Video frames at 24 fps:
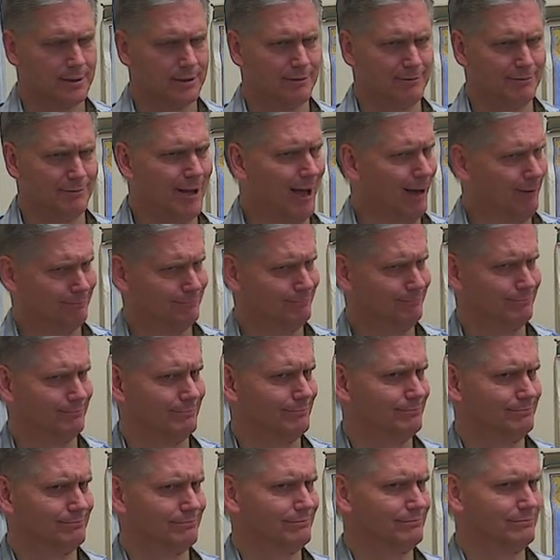No,
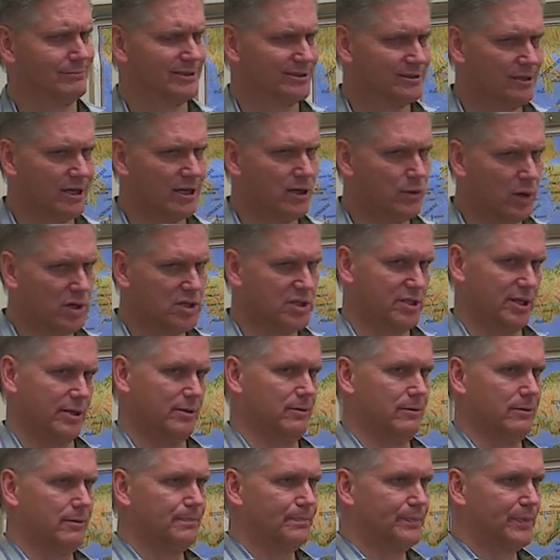it's not
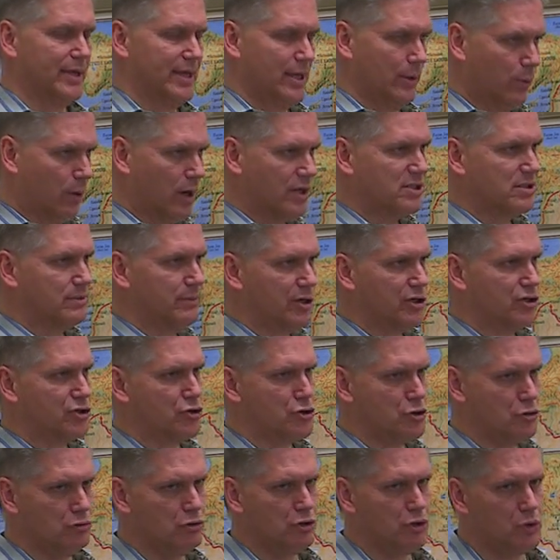coincidental. He wants to make sure
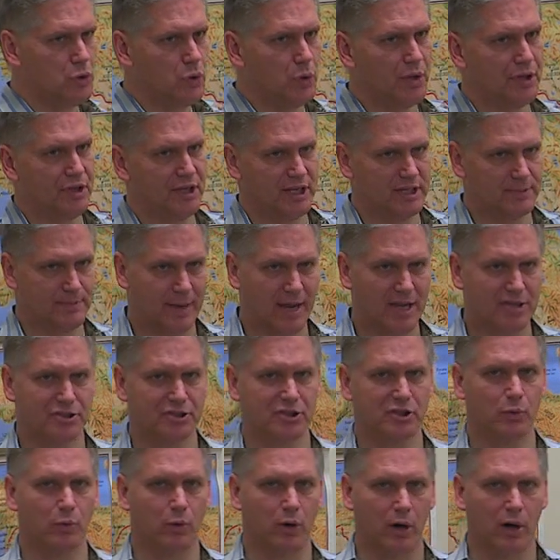you knew that the expansion
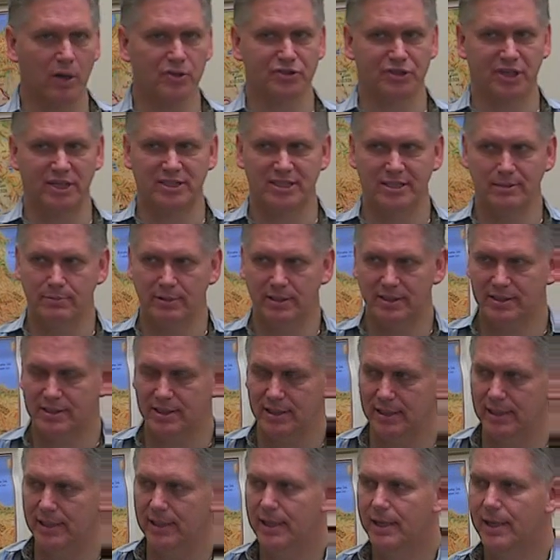of the walls in 18
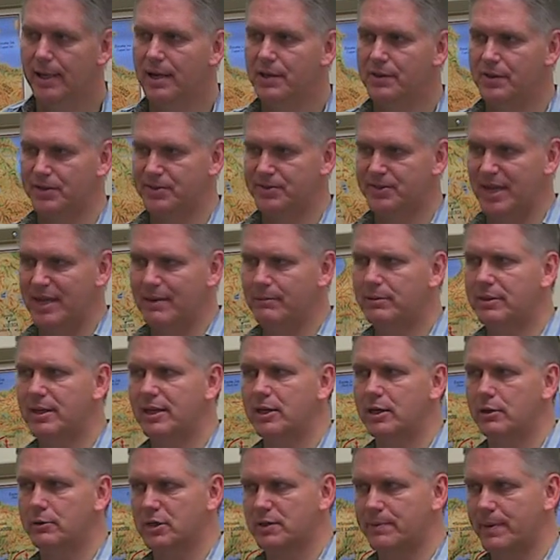BC, the same
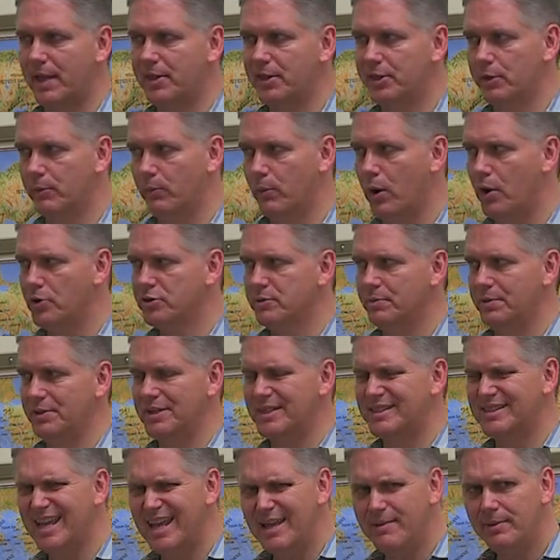king who expanded the walls would be the
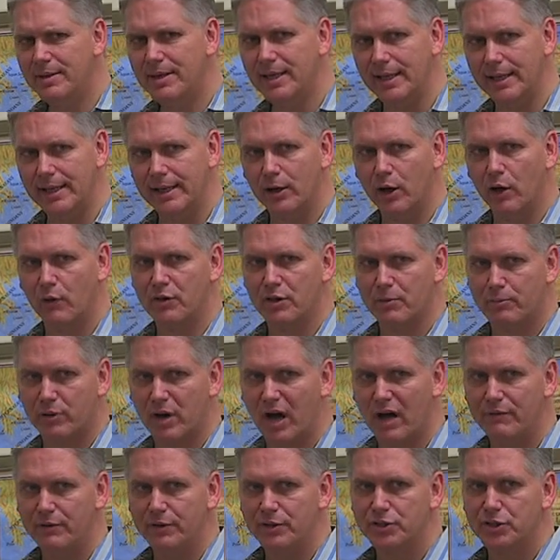same king over the
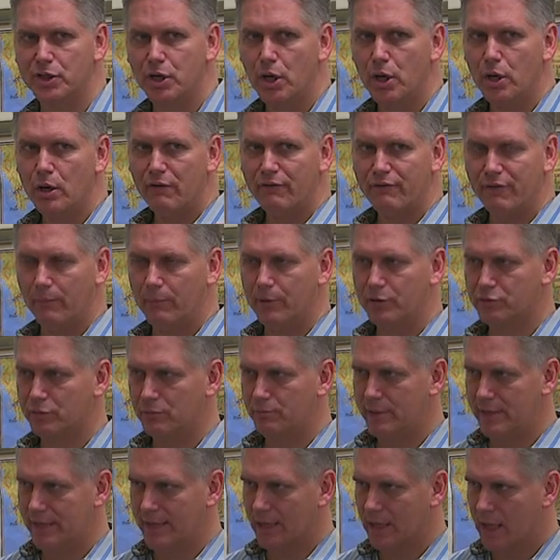province from which would
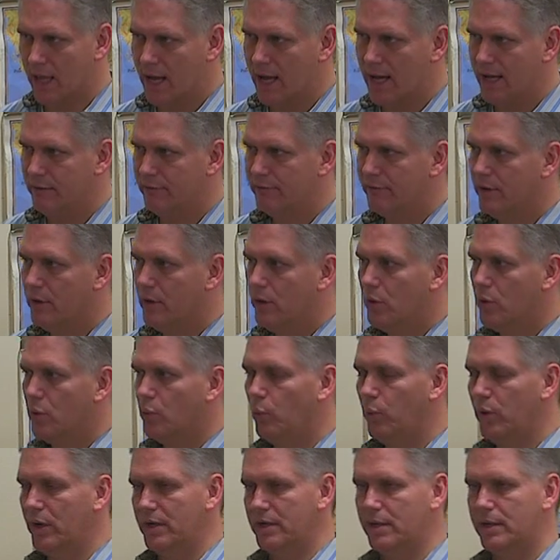be alive
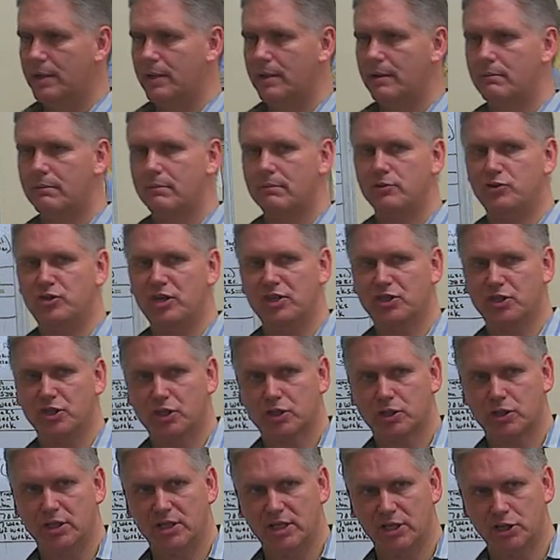when
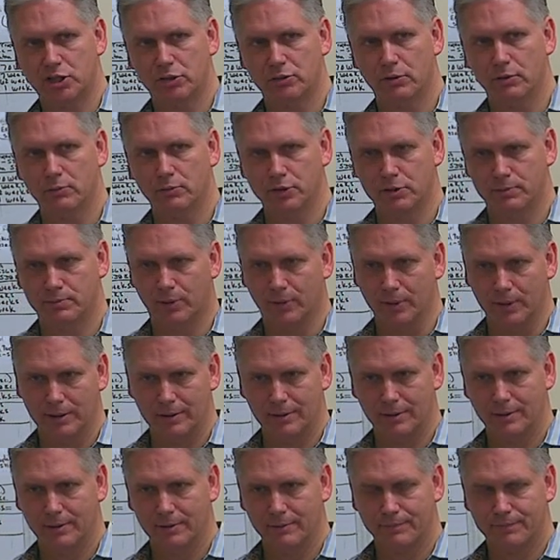Jesus, Yeshua, was born,
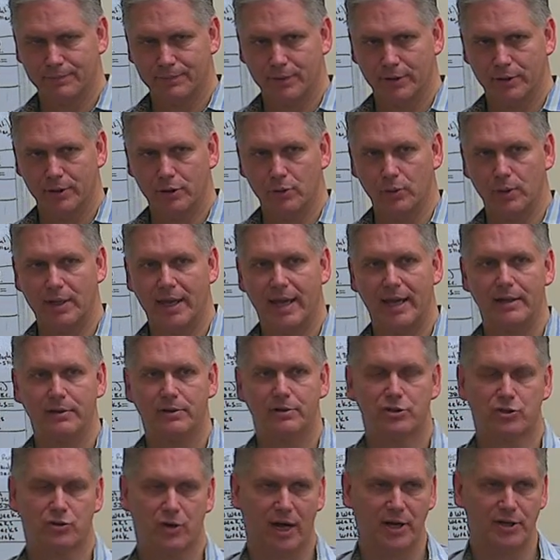who
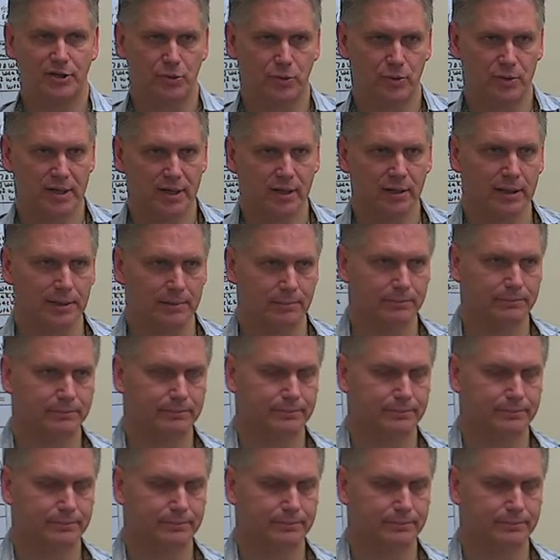again tried to kill him,